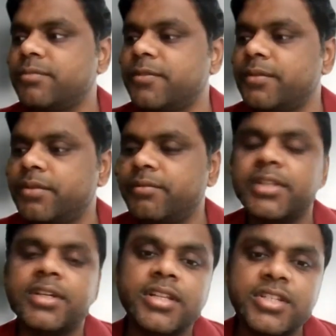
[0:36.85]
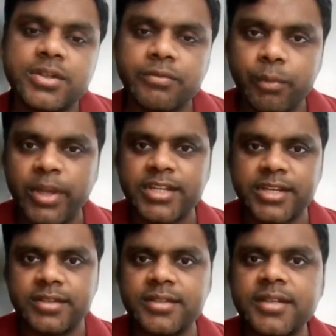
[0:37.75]
with a list of
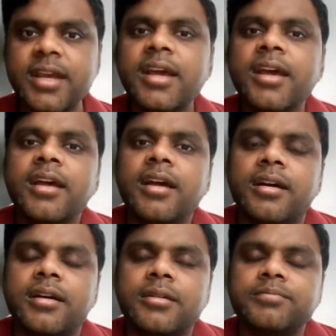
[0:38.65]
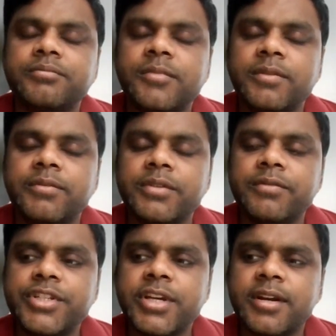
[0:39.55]
questions, uh,
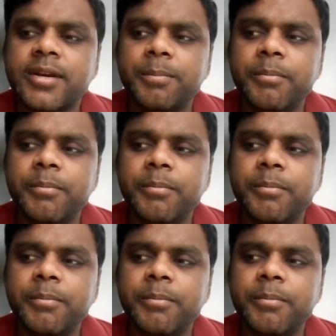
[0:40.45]
which